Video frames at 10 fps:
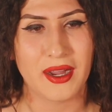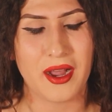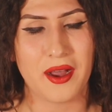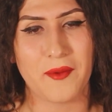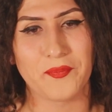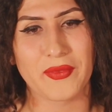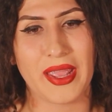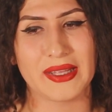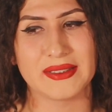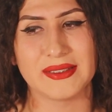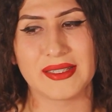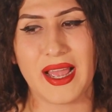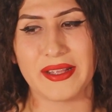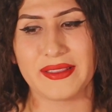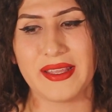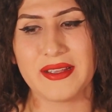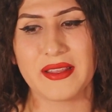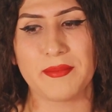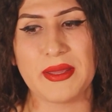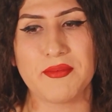And I think
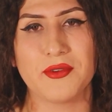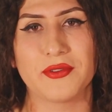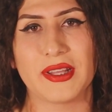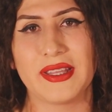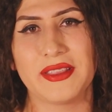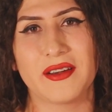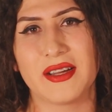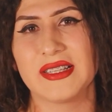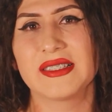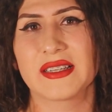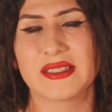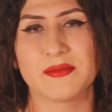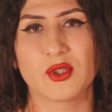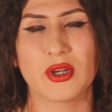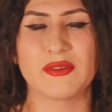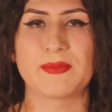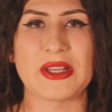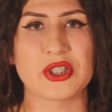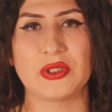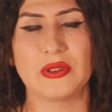that people that think there is like some sort of
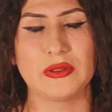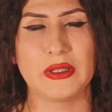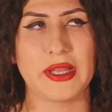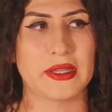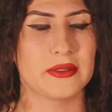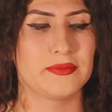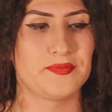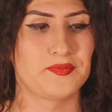special like